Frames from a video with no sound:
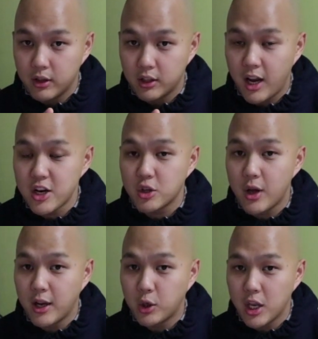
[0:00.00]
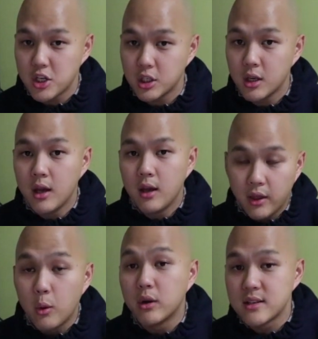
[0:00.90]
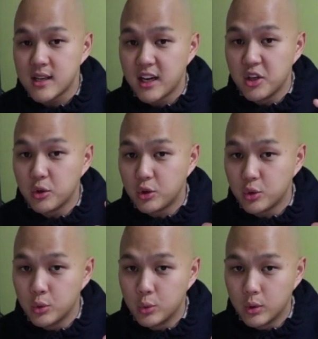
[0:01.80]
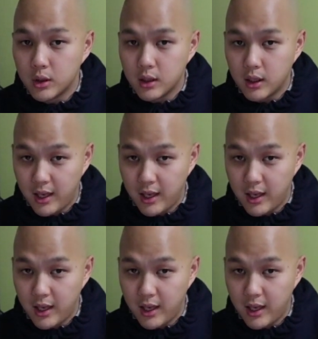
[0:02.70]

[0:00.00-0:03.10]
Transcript: International Education, they would assign you to a